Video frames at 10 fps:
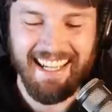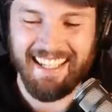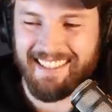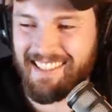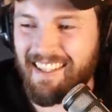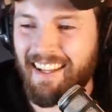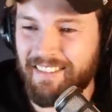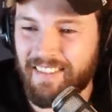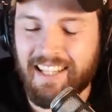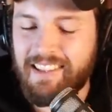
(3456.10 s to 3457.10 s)
Yeah, because
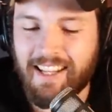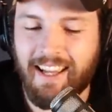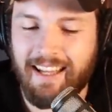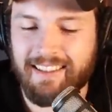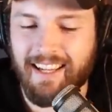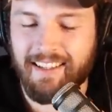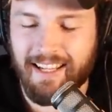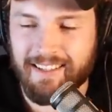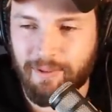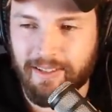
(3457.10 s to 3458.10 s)
that in the at the
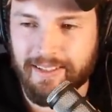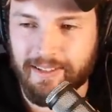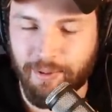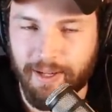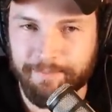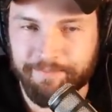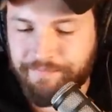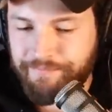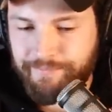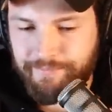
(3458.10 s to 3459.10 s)
end, that's what it is, right?
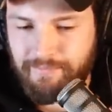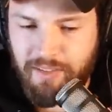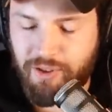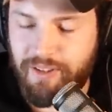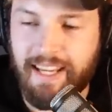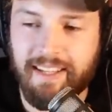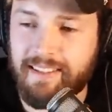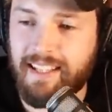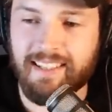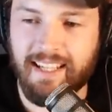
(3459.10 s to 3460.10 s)

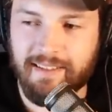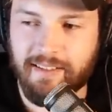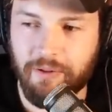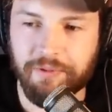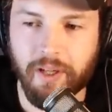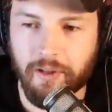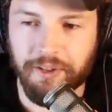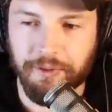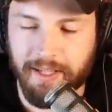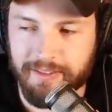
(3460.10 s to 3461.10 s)
They these kids don't know
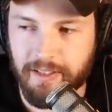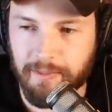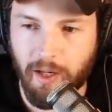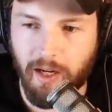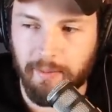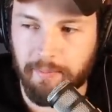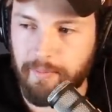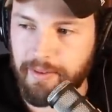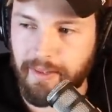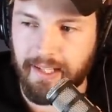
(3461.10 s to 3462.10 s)
you as their
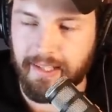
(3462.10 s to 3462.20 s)
mom.